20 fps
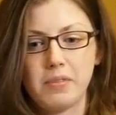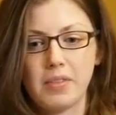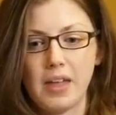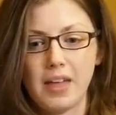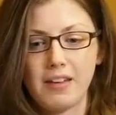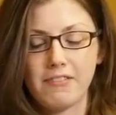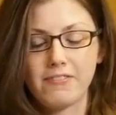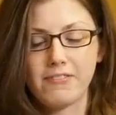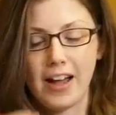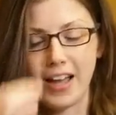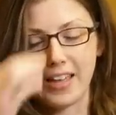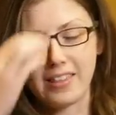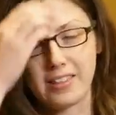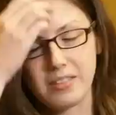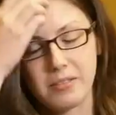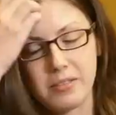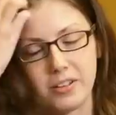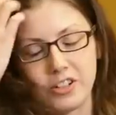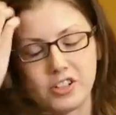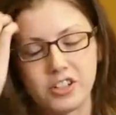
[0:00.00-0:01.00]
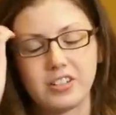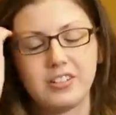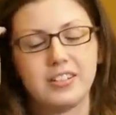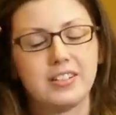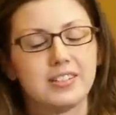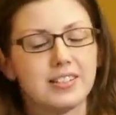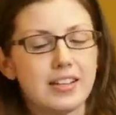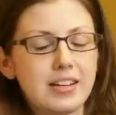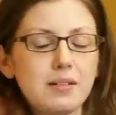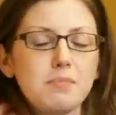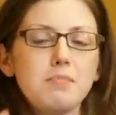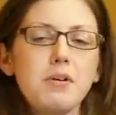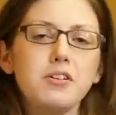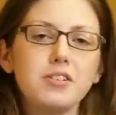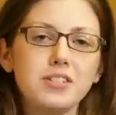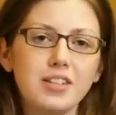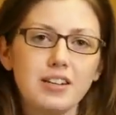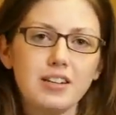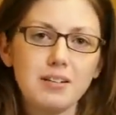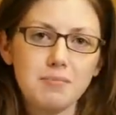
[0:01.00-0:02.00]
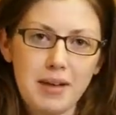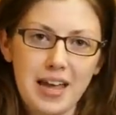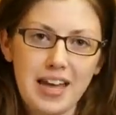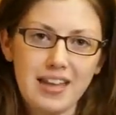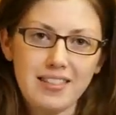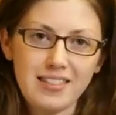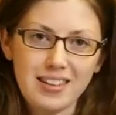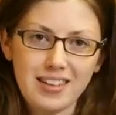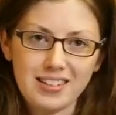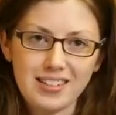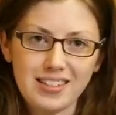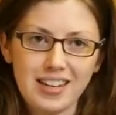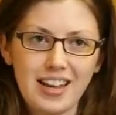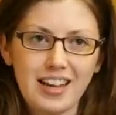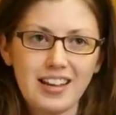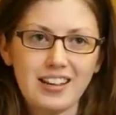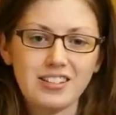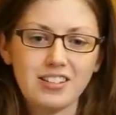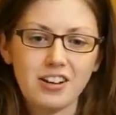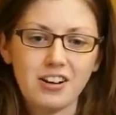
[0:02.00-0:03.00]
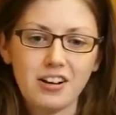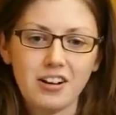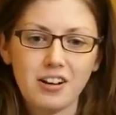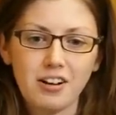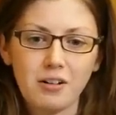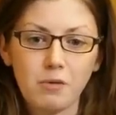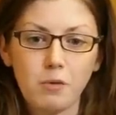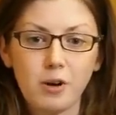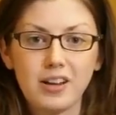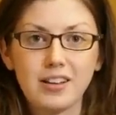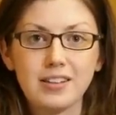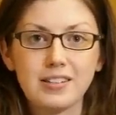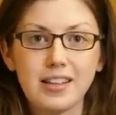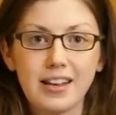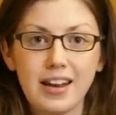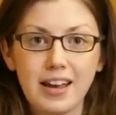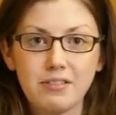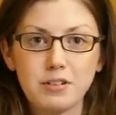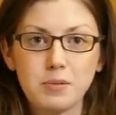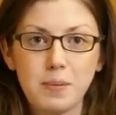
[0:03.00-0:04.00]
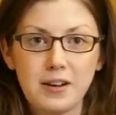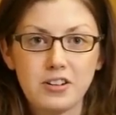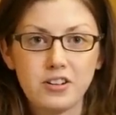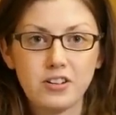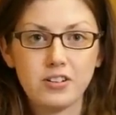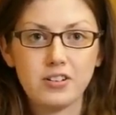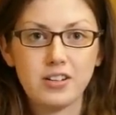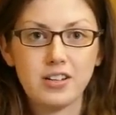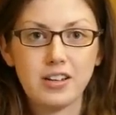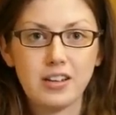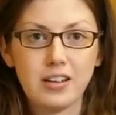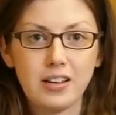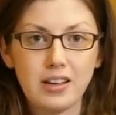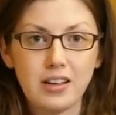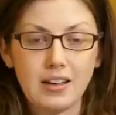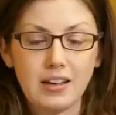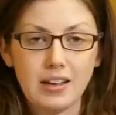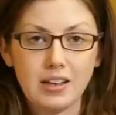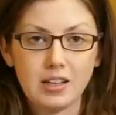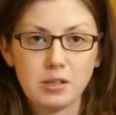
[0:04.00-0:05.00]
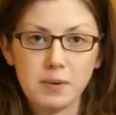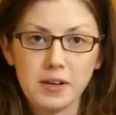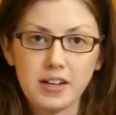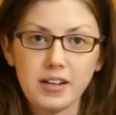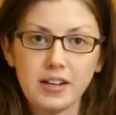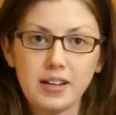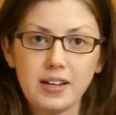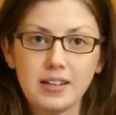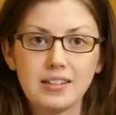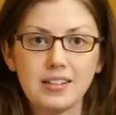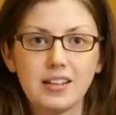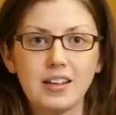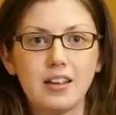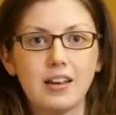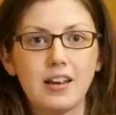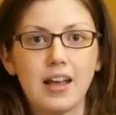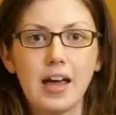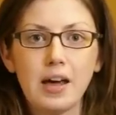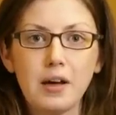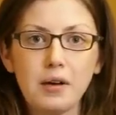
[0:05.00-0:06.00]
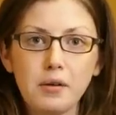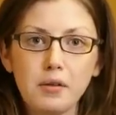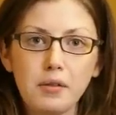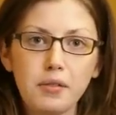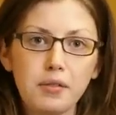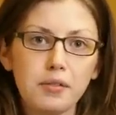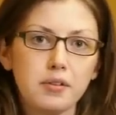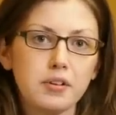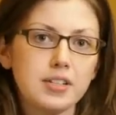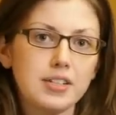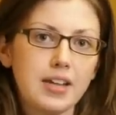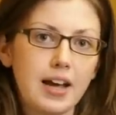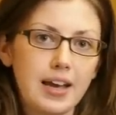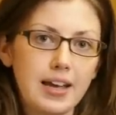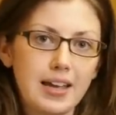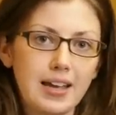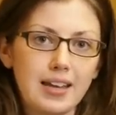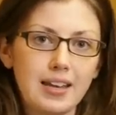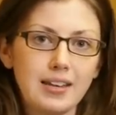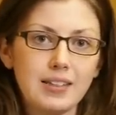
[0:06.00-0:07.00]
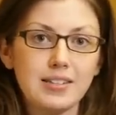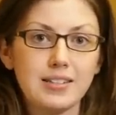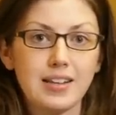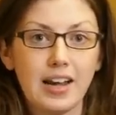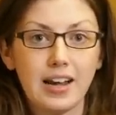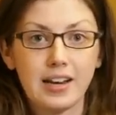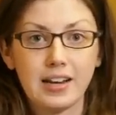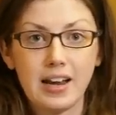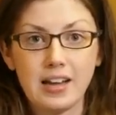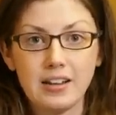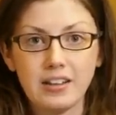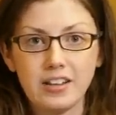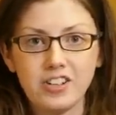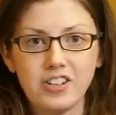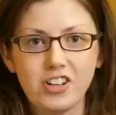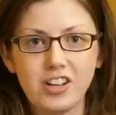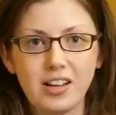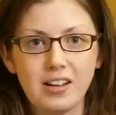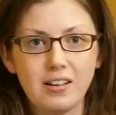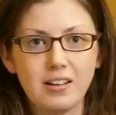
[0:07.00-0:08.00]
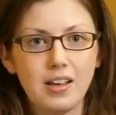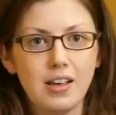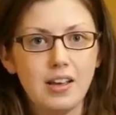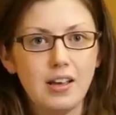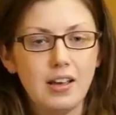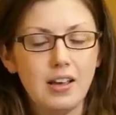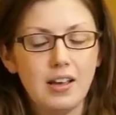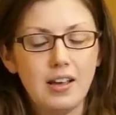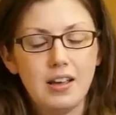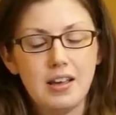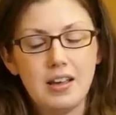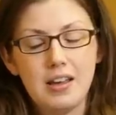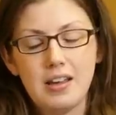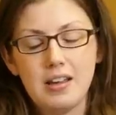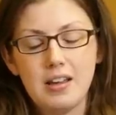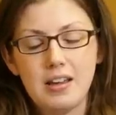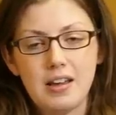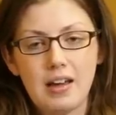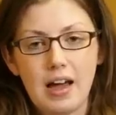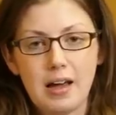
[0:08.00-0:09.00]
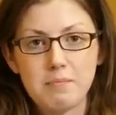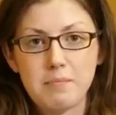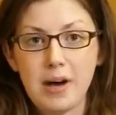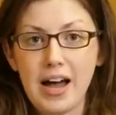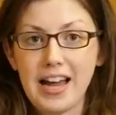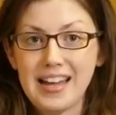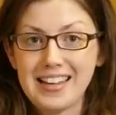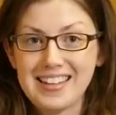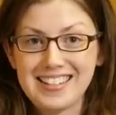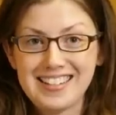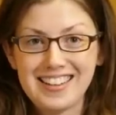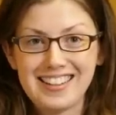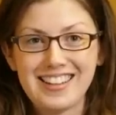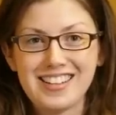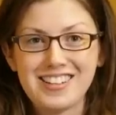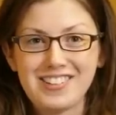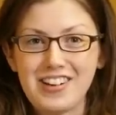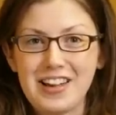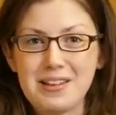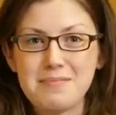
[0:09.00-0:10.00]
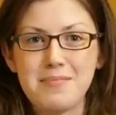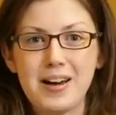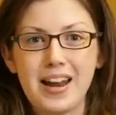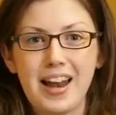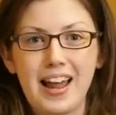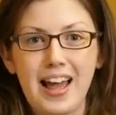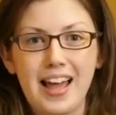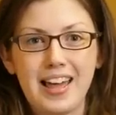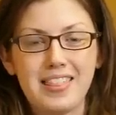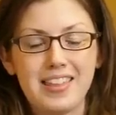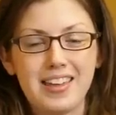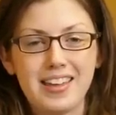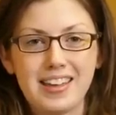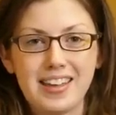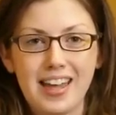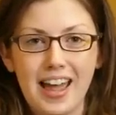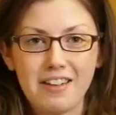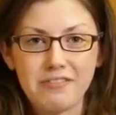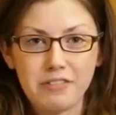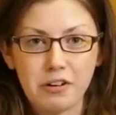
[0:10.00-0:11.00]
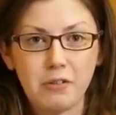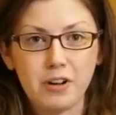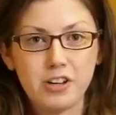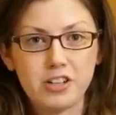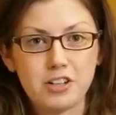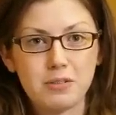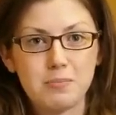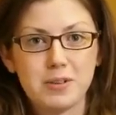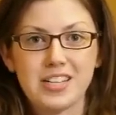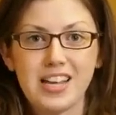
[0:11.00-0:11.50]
I find that the journalists that are most in demand these days are ones that have specialty experience in health or science, technology. I'm biased in this way, but I think everyone should be